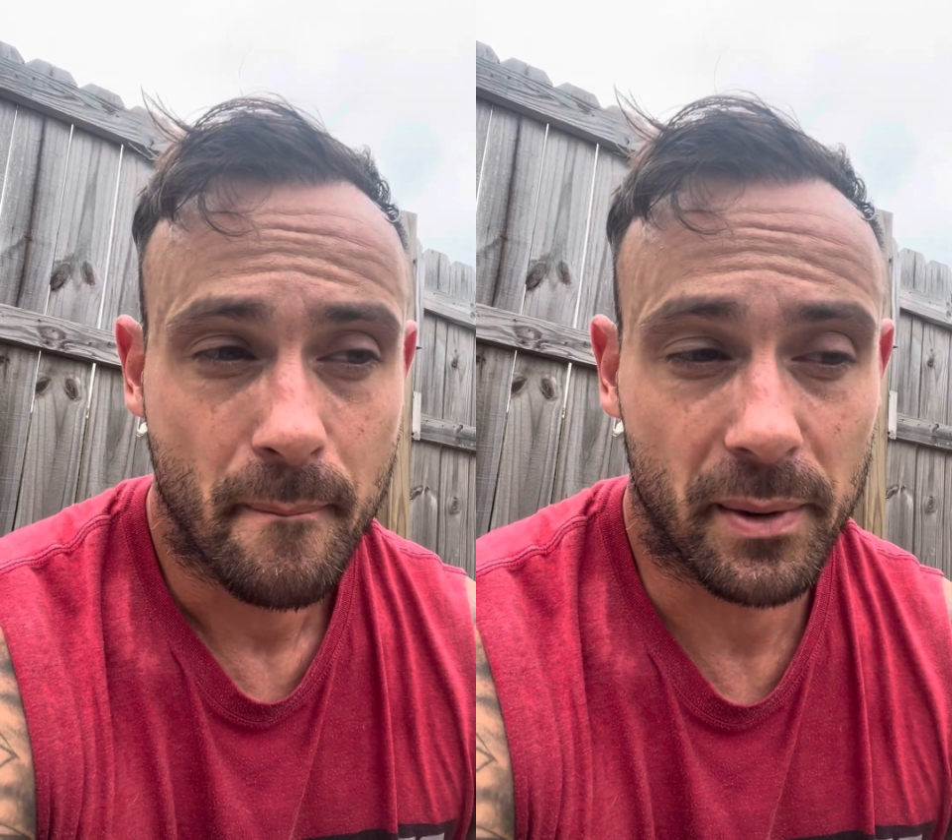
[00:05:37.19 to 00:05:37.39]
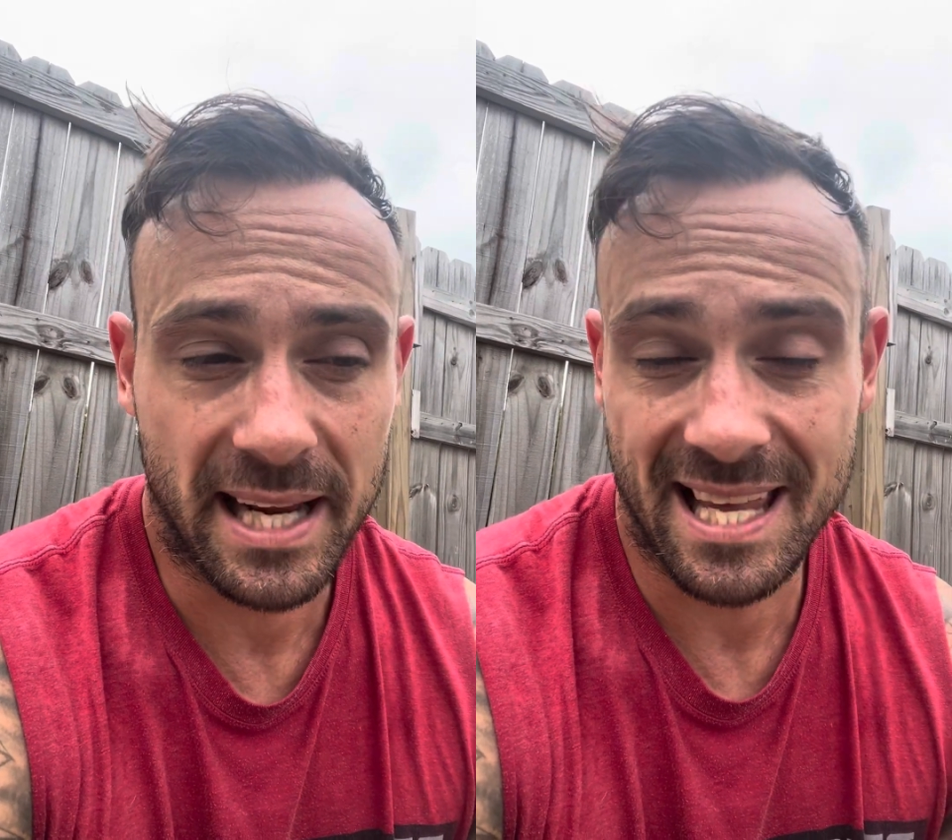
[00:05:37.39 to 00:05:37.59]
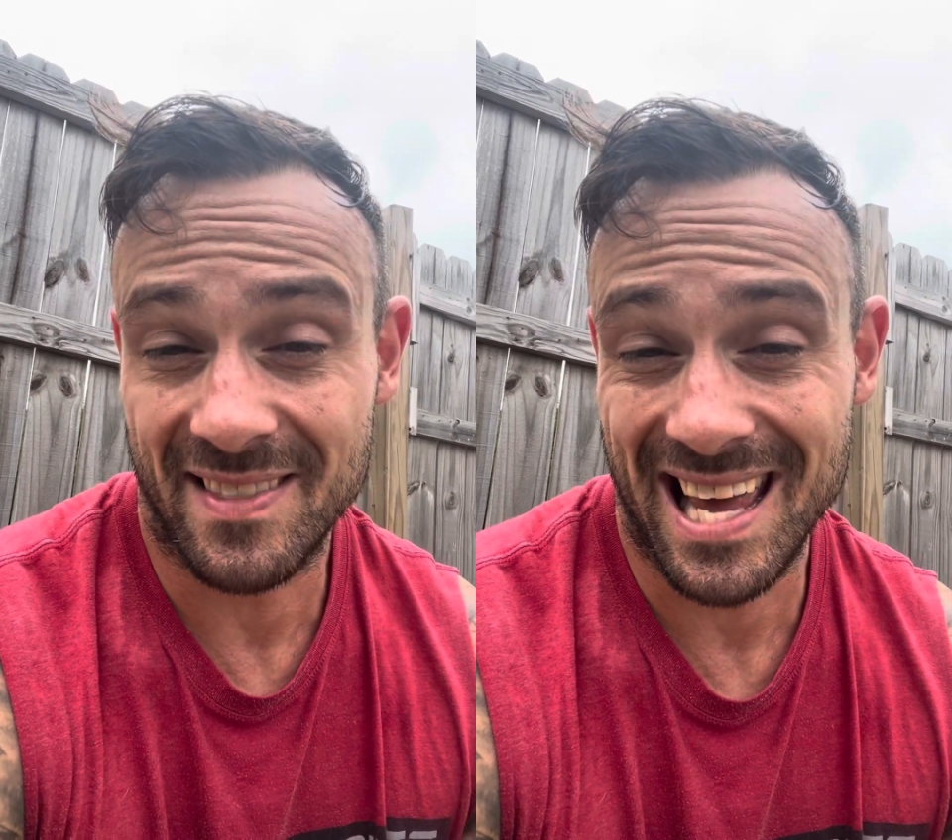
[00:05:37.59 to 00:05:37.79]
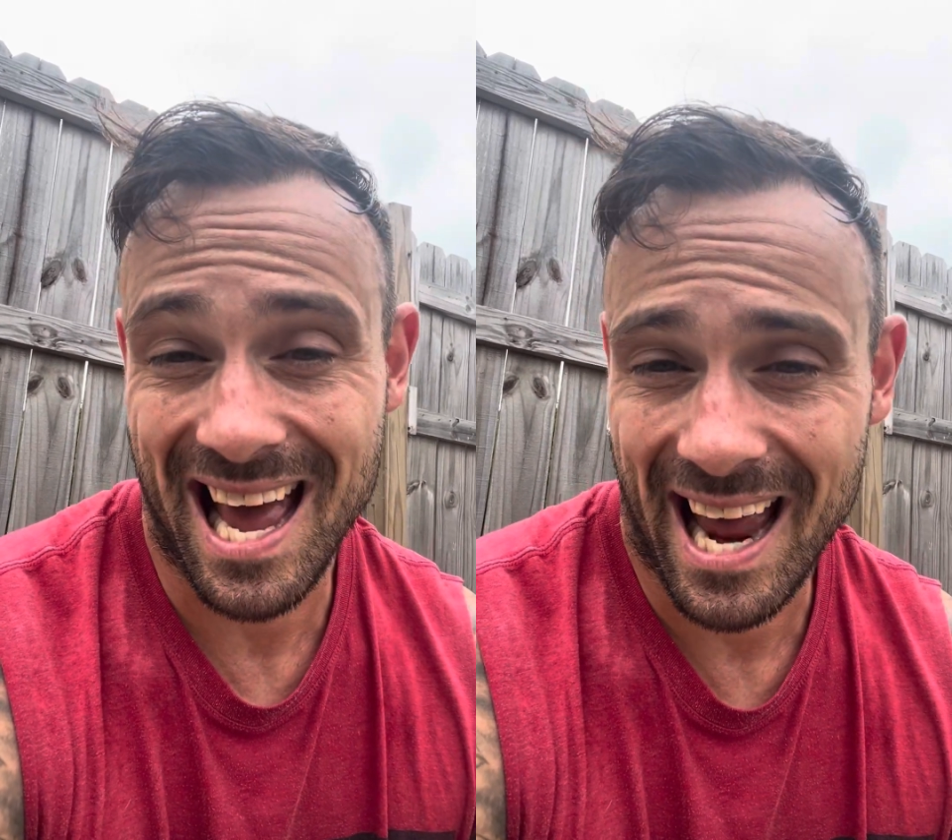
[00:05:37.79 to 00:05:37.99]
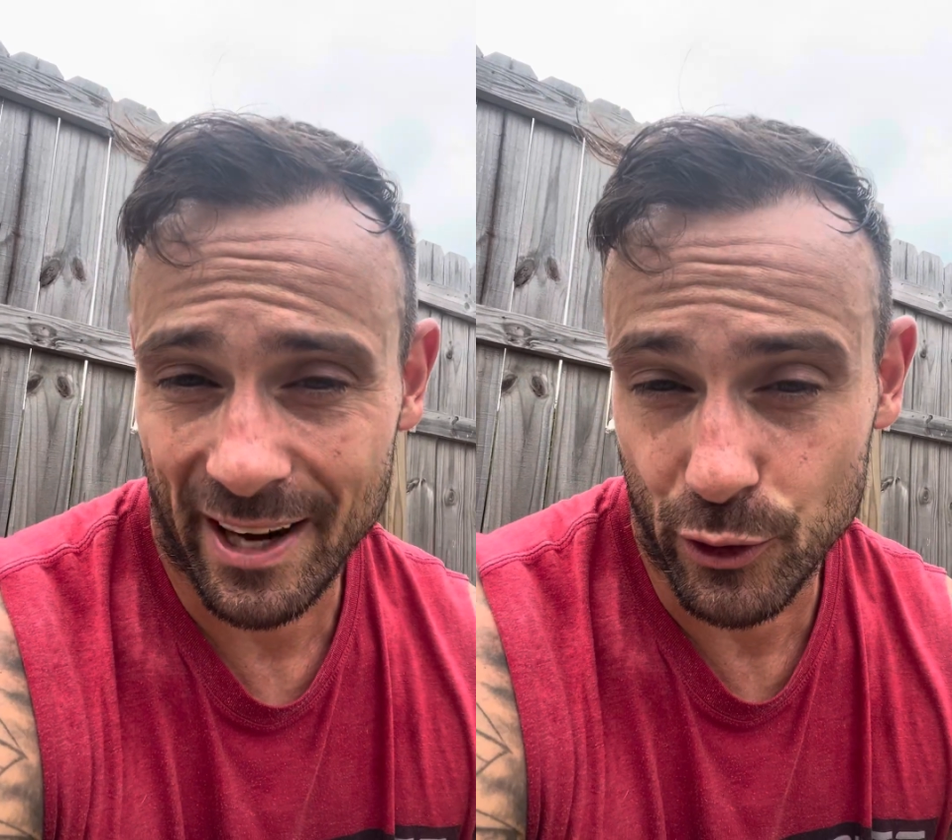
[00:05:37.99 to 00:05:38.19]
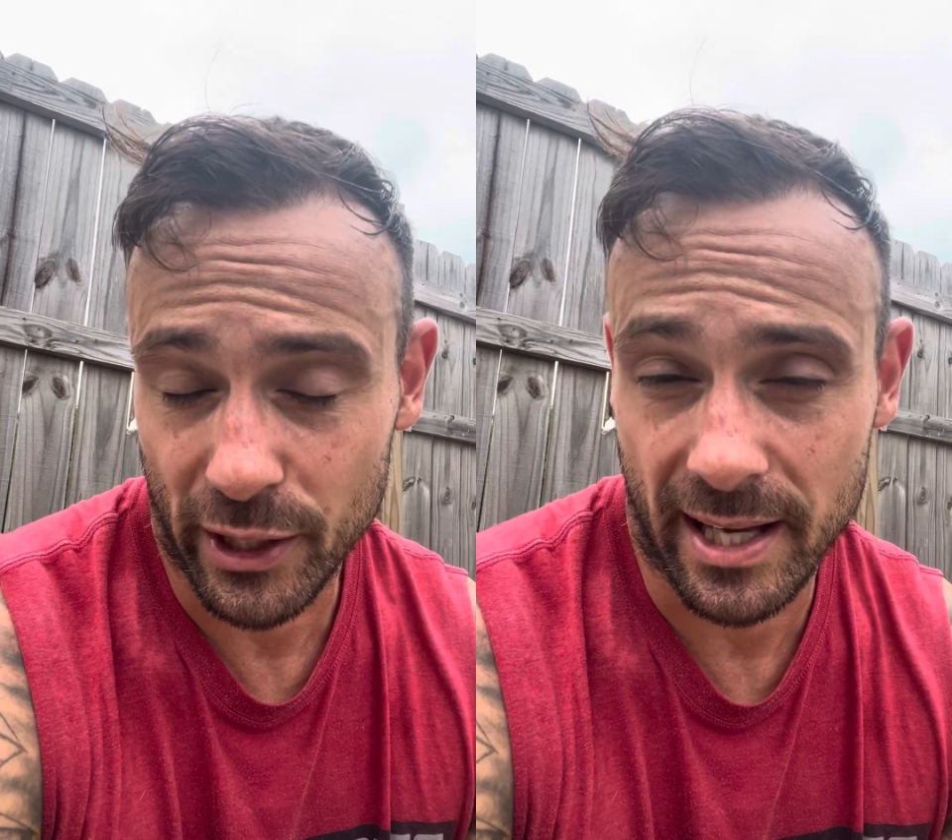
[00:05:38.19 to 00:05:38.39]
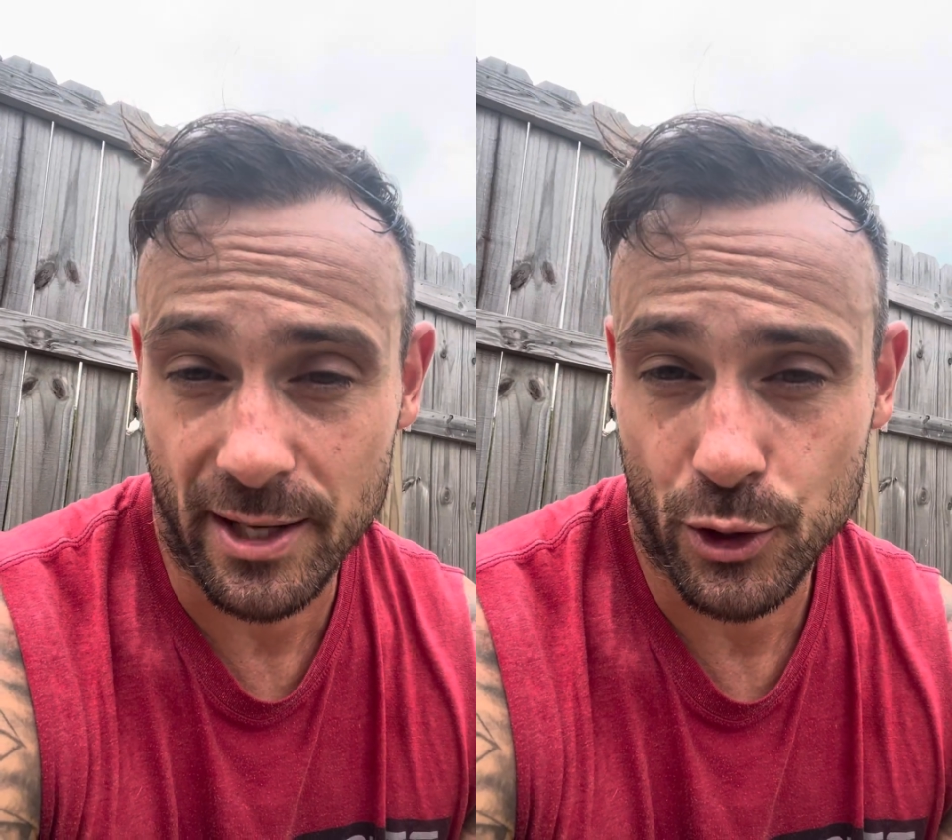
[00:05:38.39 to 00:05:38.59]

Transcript: but in the aggregate,